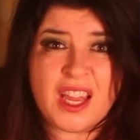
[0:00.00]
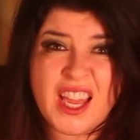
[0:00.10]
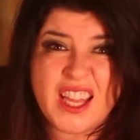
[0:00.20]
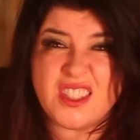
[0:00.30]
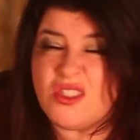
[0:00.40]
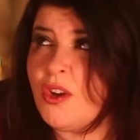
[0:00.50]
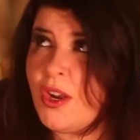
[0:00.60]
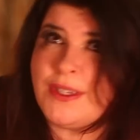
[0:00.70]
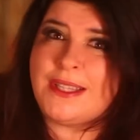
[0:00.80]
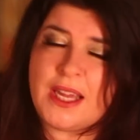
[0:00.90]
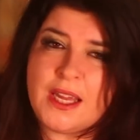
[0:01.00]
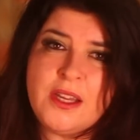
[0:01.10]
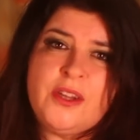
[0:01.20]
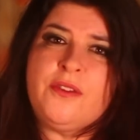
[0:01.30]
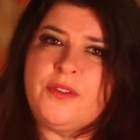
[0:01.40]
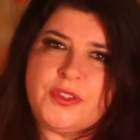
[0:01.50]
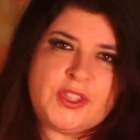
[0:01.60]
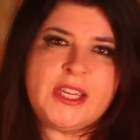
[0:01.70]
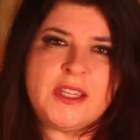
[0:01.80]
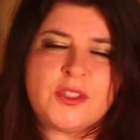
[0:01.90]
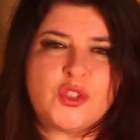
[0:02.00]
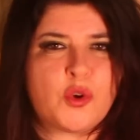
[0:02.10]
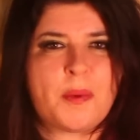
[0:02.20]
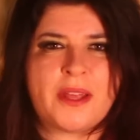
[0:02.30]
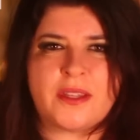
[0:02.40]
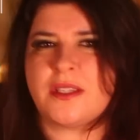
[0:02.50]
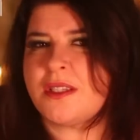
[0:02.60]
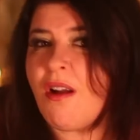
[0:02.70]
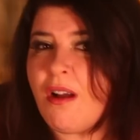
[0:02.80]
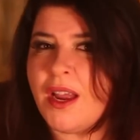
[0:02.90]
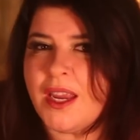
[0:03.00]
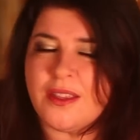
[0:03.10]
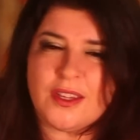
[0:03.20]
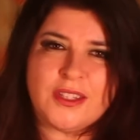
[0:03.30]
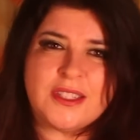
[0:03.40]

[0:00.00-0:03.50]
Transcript: And not only that, for things to drop out the sky that can